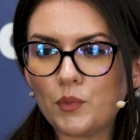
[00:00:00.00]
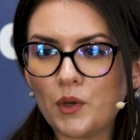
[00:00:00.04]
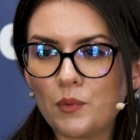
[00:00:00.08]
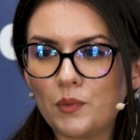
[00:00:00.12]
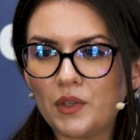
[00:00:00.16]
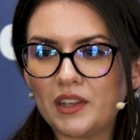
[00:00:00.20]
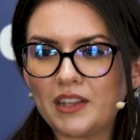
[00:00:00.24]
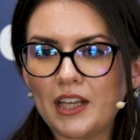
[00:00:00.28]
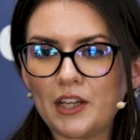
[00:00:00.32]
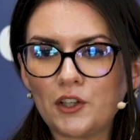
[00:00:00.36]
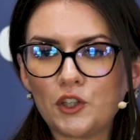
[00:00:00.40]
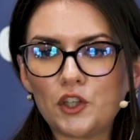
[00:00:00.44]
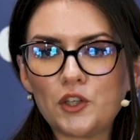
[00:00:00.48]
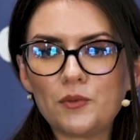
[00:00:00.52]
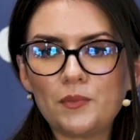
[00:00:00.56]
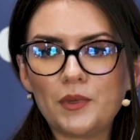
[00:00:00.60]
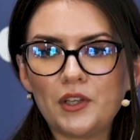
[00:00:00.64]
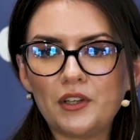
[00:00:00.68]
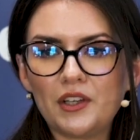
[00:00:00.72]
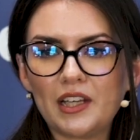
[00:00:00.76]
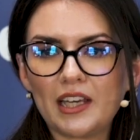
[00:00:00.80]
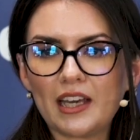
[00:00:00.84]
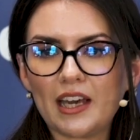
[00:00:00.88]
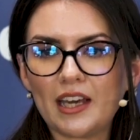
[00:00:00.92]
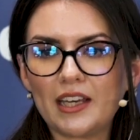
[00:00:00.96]
we would then
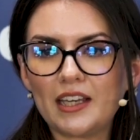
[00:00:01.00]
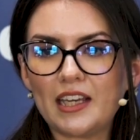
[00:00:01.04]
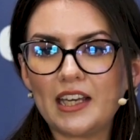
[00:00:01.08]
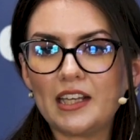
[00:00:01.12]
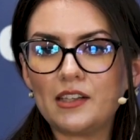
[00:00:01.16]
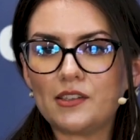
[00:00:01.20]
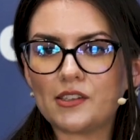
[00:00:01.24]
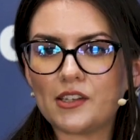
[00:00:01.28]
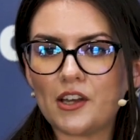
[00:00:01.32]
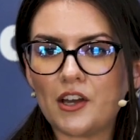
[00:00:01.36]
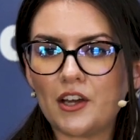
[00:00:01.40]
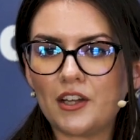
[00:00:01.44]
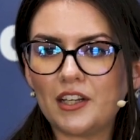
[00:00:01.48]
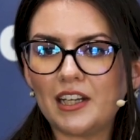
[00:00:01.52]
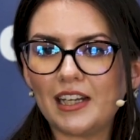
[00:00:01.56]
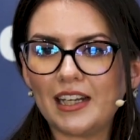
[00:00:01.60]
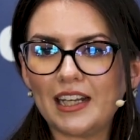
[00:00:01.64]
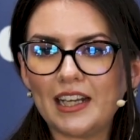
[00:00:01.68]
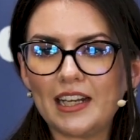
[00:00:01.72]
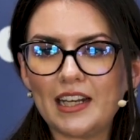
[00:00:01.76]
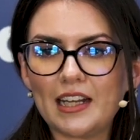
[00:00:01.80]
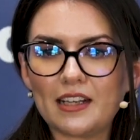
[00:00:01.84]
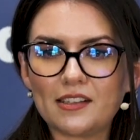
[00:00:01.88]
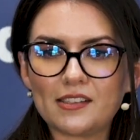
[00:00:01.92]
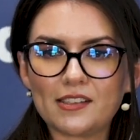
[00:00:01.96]
communicate
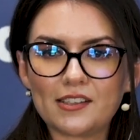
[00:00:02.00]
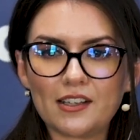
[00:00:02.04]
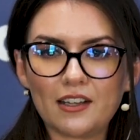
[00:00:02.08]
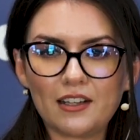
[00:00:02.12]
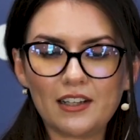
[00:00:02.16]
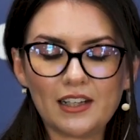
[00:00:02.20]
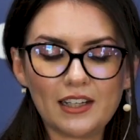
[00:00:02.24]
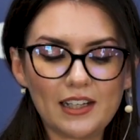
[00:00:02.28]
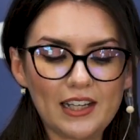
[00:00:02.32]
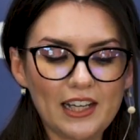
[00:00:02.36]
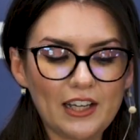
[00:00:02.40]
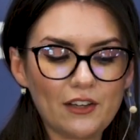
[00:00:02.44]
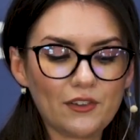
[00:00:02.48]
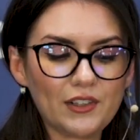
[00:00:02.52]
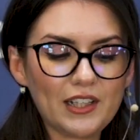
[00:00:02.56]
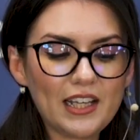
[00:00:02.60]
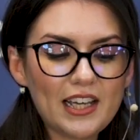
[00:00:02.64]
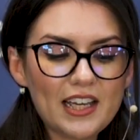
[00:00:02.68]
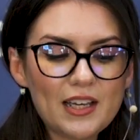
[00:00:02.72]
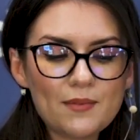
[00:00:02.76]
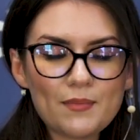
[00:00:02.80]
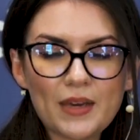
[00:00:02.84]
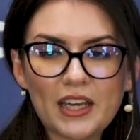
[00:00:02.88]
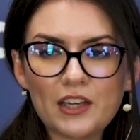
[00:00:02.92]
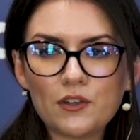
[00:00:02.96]
internally and externally on
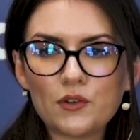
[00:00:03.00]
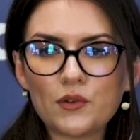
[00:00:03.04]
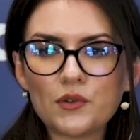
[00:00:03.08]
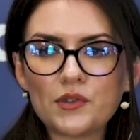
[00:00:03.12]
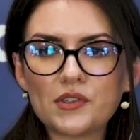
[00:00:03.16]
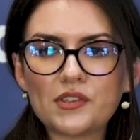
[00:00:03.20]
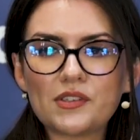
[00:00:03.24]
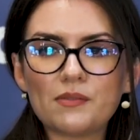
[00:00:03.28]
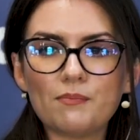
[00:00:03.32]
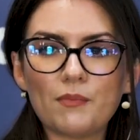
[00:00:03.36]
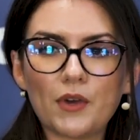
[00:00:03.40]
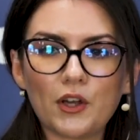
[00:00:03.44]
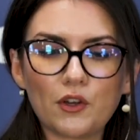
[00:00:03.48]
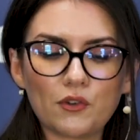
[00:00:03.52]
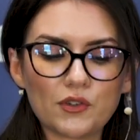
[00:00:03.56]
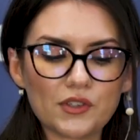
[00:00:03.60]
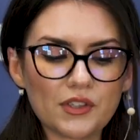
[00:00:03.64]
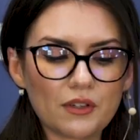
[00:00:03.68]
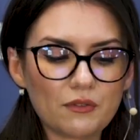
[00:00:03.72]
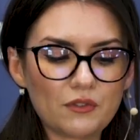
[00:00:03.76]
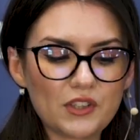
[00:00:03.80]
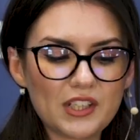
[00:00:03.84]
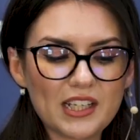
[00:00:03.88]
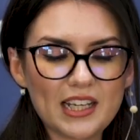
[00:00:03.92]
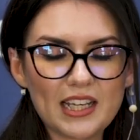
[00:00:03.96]
emails,
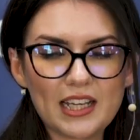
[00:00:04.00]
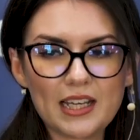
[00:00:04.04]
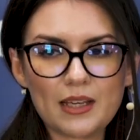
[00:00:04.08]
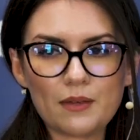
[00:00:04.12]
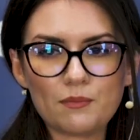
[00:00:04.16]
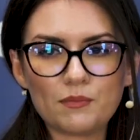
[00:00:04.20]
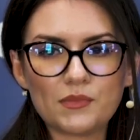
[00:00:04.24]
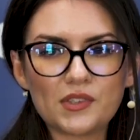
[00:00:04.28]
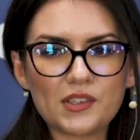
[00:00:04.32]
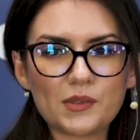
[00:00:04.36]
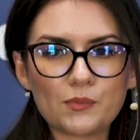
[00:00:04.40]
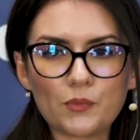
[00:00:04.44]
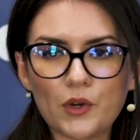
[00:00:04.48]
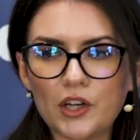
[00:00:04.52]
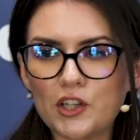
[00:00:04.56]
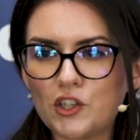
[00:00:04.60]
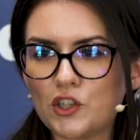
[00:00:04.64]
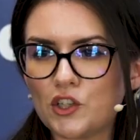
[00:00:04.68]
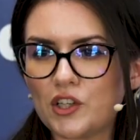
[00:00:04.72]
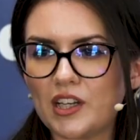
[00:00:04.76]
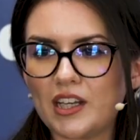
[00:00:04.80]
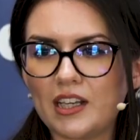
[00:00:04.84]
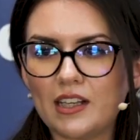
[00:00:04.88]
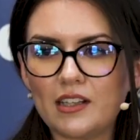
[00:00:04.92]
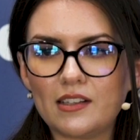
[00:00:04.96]
Microsoft Teams,
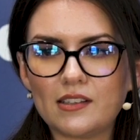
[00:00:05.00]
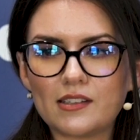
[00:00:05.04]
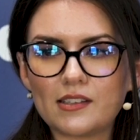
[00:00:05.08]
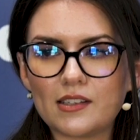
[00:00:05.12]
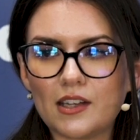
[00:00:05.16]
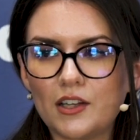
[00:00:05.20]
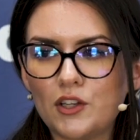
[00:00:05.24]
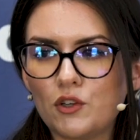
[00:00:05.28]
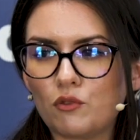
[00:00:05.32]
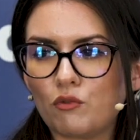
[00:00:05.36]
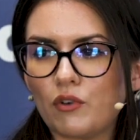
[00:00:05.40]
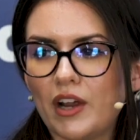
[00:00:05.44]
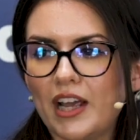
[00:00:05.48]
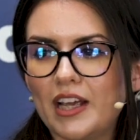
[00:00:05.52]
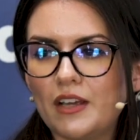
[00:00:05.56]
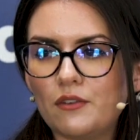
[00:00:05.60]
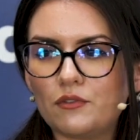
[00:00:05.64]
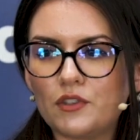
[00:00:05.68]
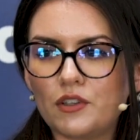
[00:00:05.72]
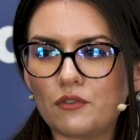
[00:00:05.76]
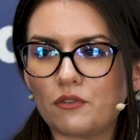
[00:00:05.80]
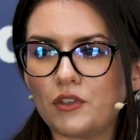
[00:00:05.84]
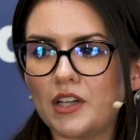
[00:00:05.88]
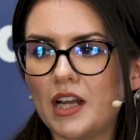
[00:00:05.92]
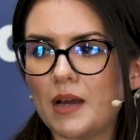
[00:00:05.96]
spreadsheets, an array of
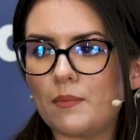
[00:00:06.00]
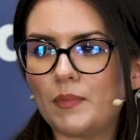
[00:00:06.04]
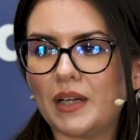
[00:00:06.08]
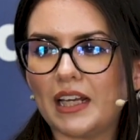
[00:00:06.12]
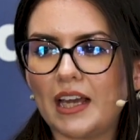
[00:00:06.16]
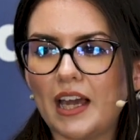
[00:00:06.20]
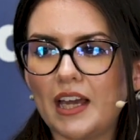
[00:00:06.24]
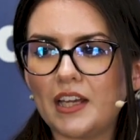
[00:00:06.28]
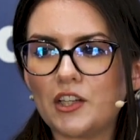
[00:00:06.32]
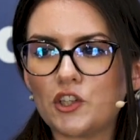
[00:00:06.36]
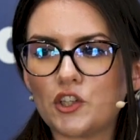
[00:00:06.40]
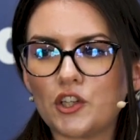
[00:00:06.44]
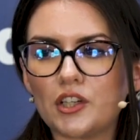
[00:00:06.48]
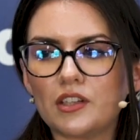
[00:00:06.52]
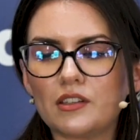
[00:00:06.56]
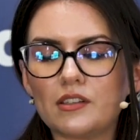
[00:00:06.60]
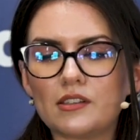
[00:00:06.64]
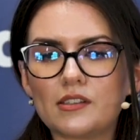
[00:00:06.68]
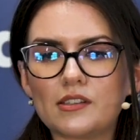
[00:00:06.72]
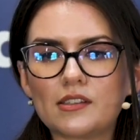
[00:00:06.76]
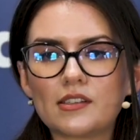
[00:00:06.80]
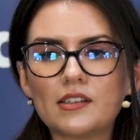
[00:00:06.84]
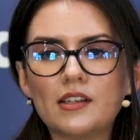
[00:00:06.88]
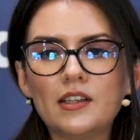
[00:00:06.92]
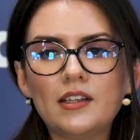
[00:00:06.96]
different
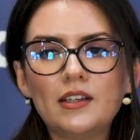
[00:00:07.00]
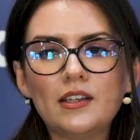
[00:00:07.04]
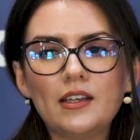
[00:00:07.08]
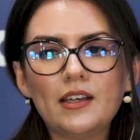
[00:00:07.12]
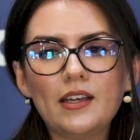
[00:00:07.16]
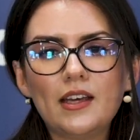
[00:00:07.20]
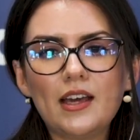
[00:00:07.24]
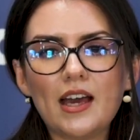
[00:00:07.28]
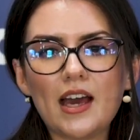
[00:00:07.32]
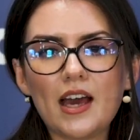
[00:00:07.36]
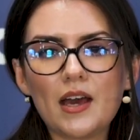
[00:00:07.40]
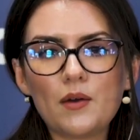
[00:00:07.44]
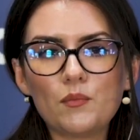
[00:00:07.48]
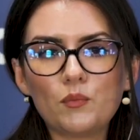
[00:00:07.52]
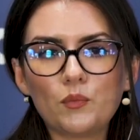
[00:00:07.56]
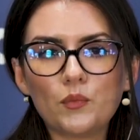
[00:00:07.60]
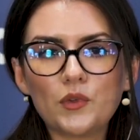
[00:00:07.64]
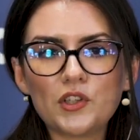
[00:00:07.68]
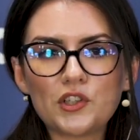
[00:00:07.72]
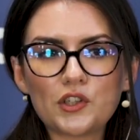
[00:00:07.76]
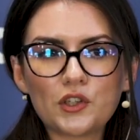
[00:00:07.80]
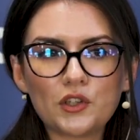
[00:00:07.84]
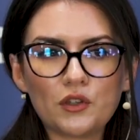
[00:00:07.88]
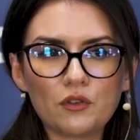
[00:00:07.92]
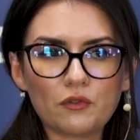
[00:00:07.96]
applications,
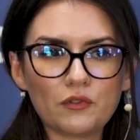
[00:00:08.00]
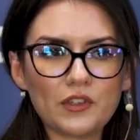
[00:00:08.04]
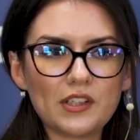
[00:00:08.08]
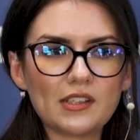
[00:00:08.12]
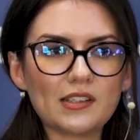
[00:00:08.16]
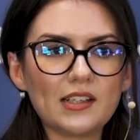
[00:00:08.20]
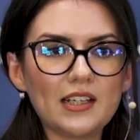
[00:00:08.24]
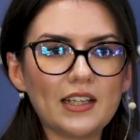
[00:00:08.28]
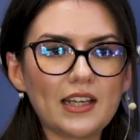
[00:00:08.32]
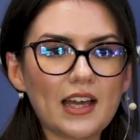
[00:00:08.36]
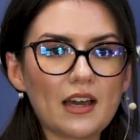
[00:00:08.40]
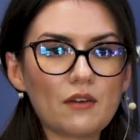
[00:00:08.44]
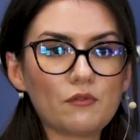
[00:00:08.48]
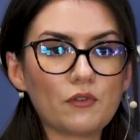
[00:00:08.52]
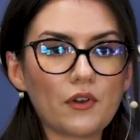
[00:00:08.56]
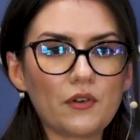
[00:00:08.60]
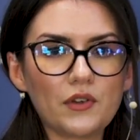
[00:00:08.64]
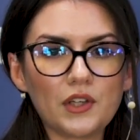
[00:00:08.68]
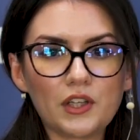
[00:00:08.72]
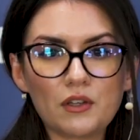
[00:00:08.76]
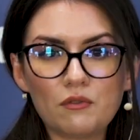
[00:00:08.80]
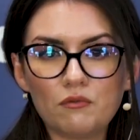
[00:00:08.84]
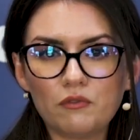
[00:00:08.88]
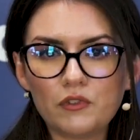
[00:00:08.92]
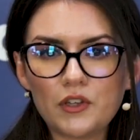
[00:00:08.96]
which can obviously get
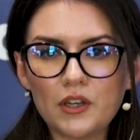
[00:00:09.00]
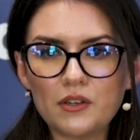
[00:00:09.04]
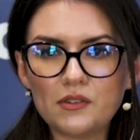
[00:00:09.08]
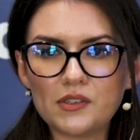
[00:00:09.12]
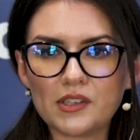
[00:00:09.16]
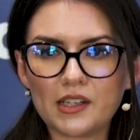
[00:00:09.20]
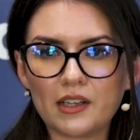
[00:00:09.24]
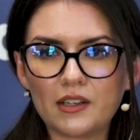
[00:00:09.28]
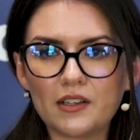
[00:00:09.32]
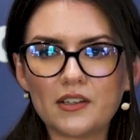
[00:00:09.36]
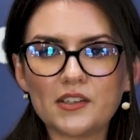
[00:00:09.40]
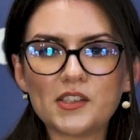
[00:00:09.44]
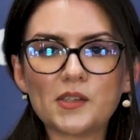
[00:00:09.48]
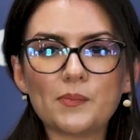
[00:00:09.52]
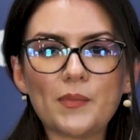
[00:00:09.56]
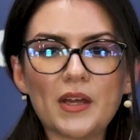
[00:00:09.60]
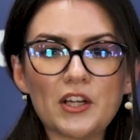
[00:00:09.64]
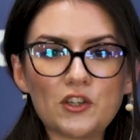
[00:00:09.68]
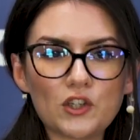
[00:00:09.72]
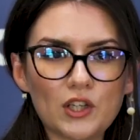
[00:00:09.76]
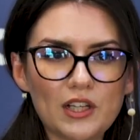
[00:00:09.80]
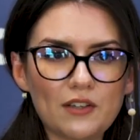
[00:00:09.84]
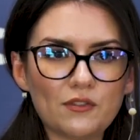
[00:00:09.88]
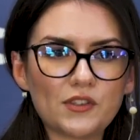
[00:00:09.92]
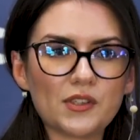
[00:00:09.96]
very confusing,
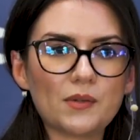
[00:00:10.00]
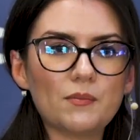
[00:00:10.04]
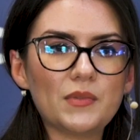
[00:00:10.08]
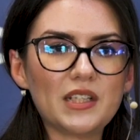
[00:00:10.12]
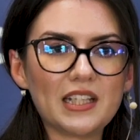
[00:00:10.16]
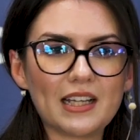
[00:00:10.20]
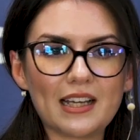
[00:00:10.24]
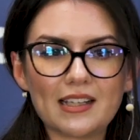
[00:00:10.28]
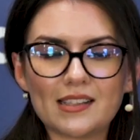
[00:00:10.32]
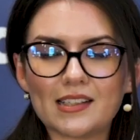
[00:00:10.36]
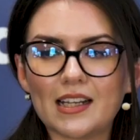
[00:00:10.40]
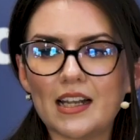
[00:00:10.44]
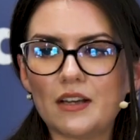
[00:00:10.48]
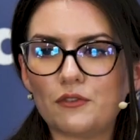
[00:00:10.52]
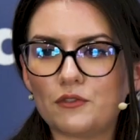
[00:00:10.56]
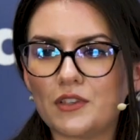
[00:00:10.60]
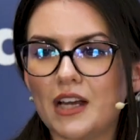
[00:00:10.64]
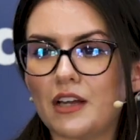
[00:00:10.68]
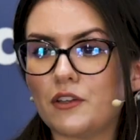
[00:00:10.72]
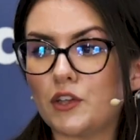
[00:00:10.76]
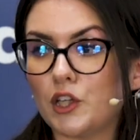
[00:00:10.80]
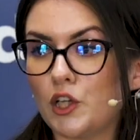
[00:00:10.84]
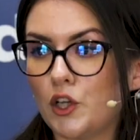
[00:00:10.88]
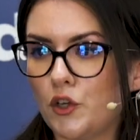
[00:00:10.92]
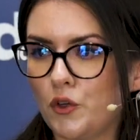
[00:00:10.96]
especially if somebody gets left
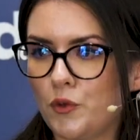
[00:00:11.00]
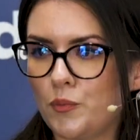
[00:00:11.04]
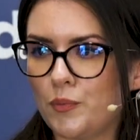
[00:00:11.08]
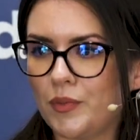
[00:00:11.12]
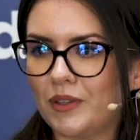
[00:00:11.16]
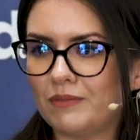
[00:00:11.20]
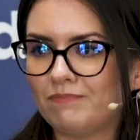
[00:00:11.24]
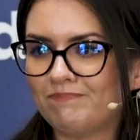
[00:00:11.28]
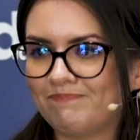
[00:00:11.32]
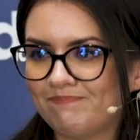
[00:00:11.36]
out of the loop.